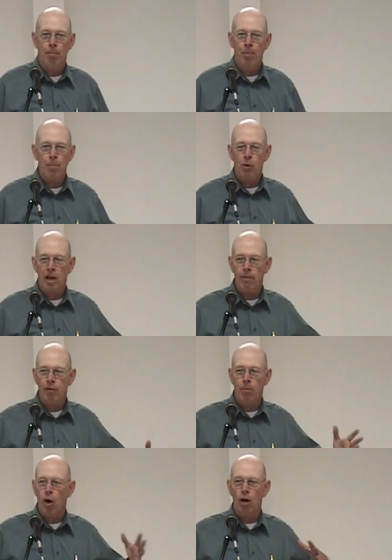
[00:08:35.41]
People came
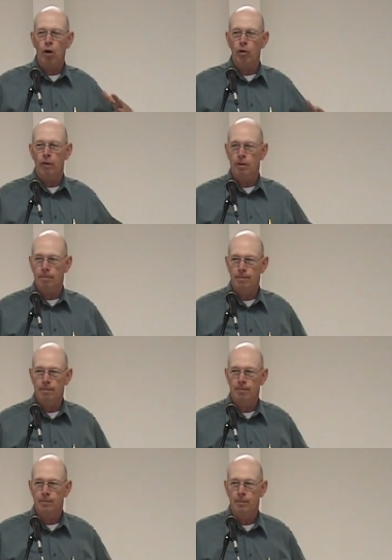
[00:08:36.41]
from all over
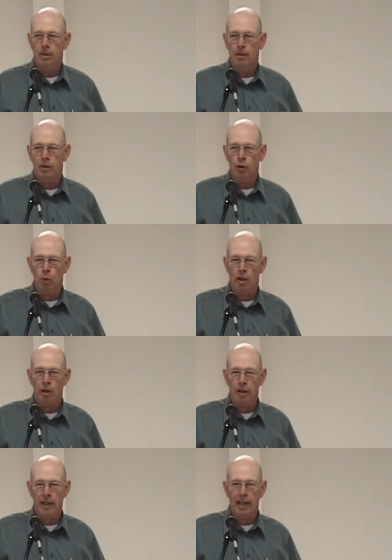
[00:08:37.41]
to work
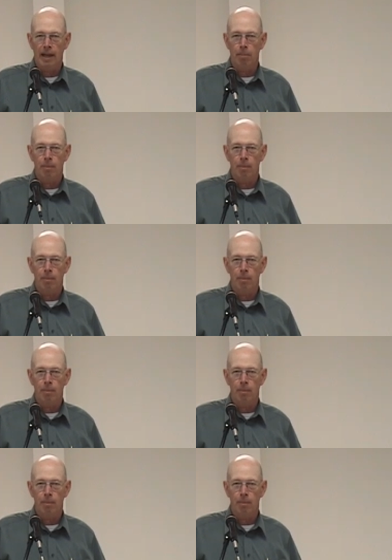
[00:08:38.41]
on the camp.